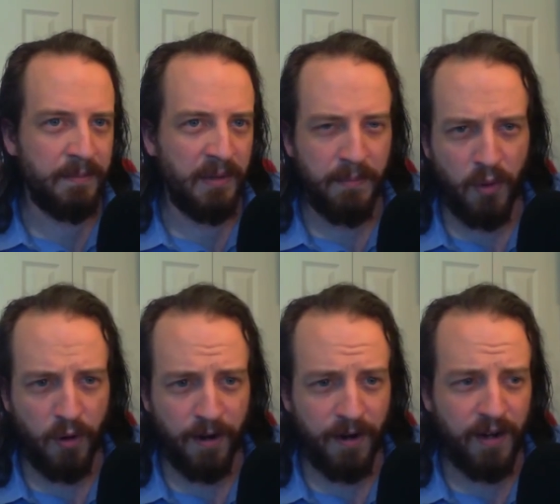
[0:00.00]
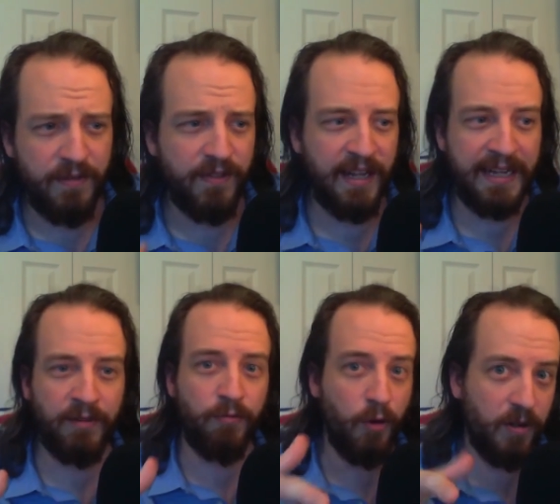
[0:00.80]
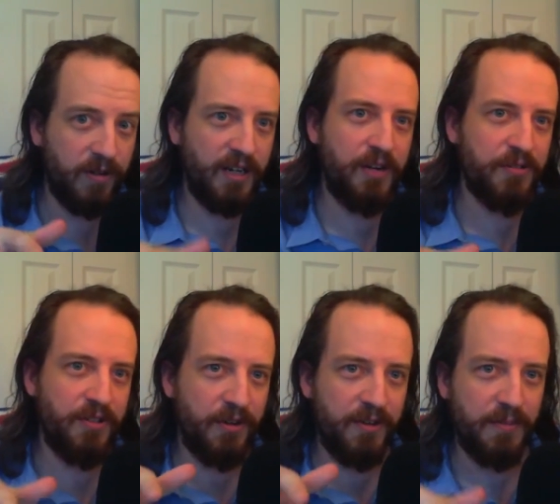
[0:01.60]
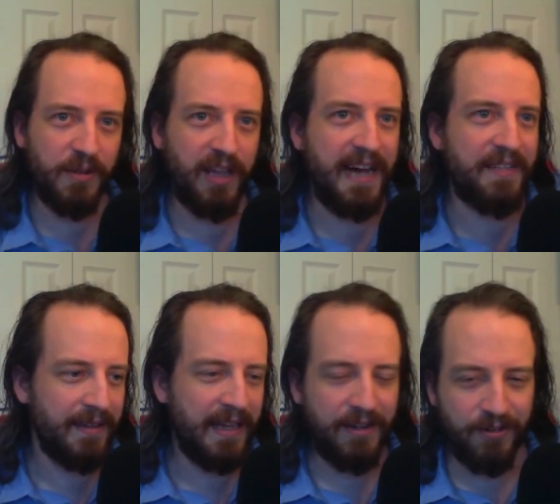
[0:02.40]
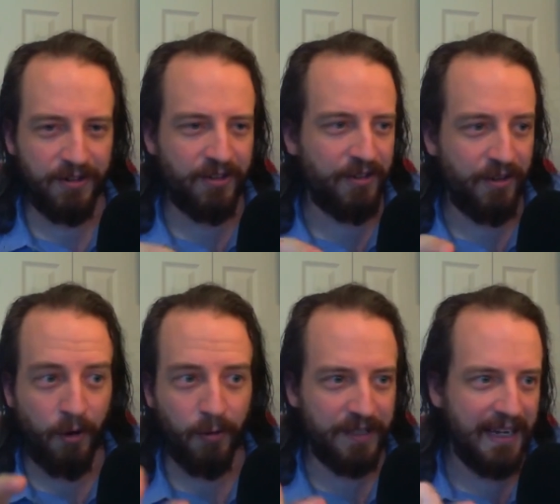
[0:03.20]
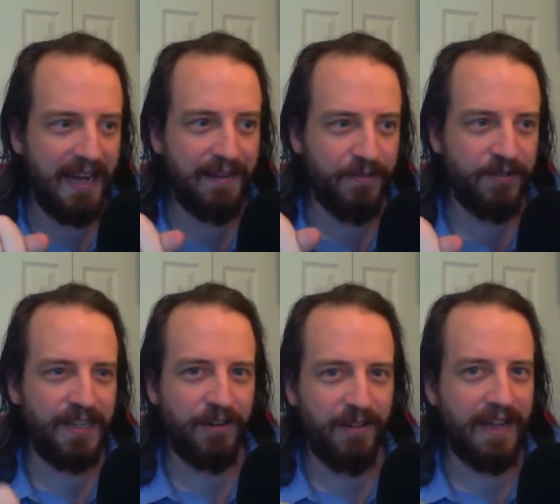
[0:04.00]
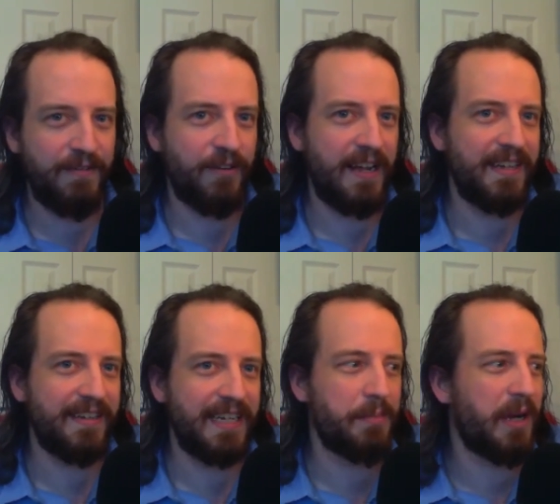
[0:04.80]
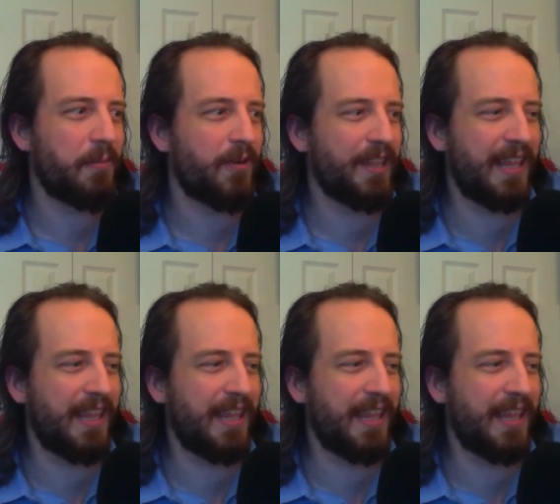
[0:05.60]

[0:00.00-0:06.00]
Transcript: but more of like a roller coaster plot that you're just holding on for dear life trying to keep up with.